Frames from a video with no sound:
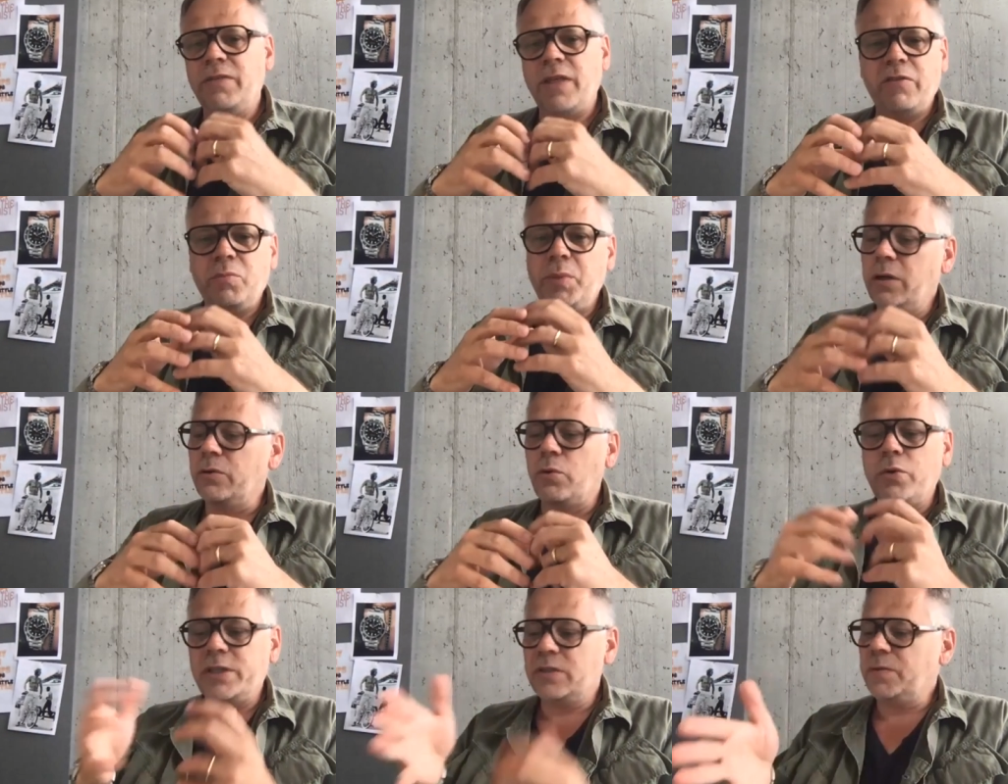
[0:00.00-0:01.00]
They have been on a
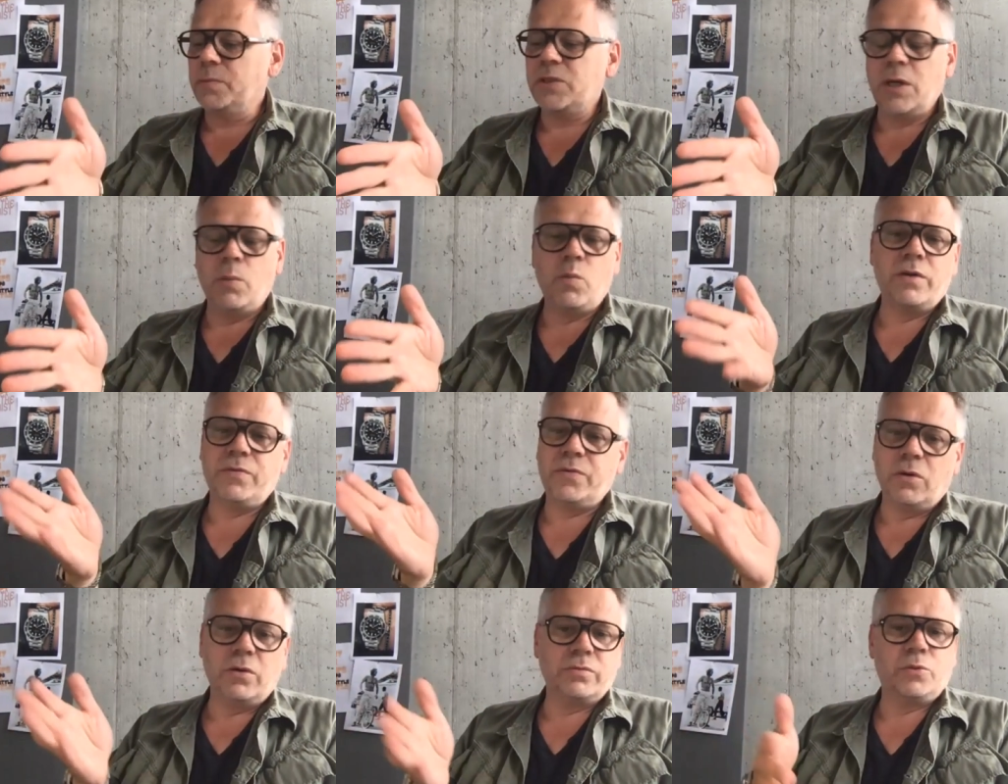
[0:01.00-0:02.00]
wrist from someone
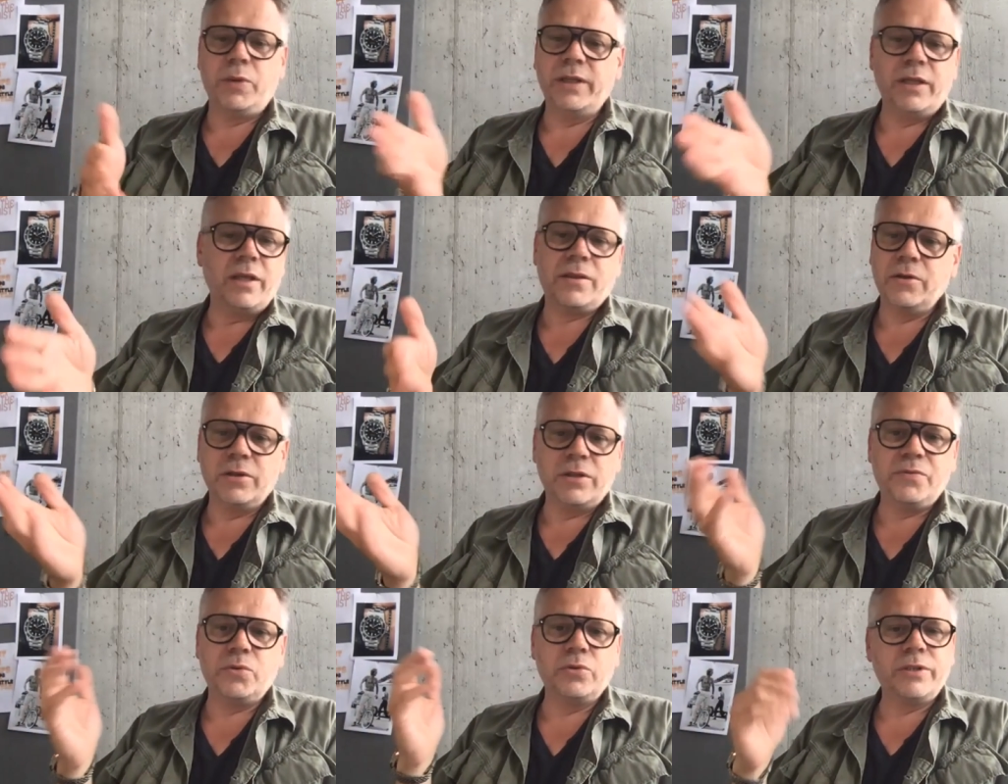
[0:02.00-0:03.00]
for 20, 30,
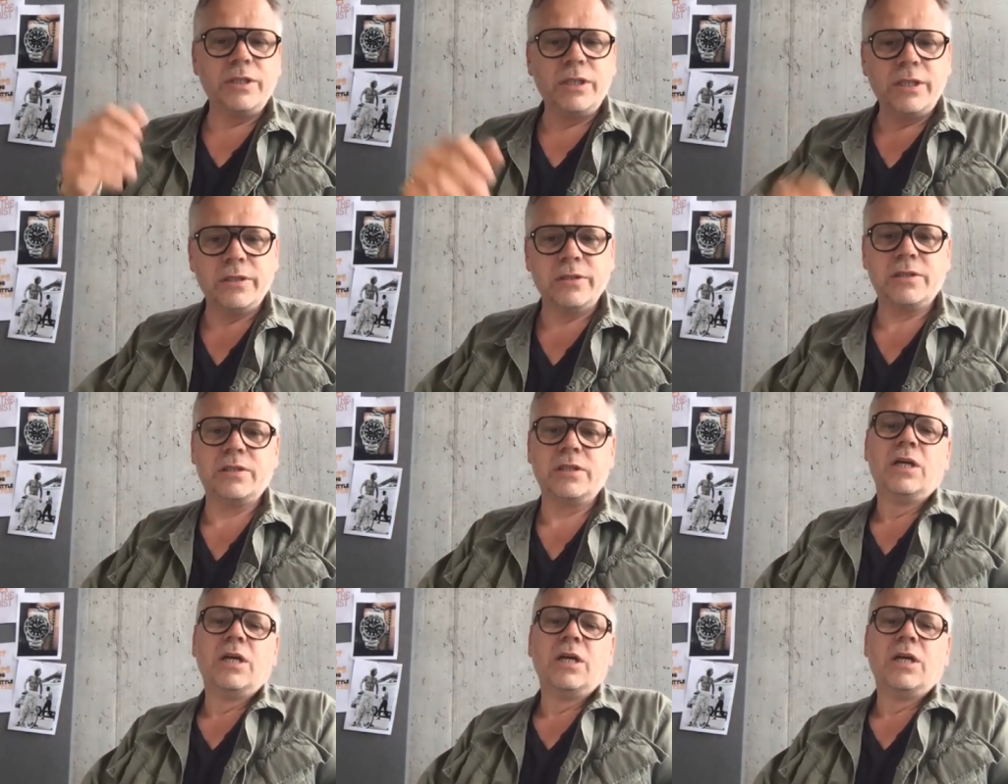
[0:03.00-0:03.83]
40 years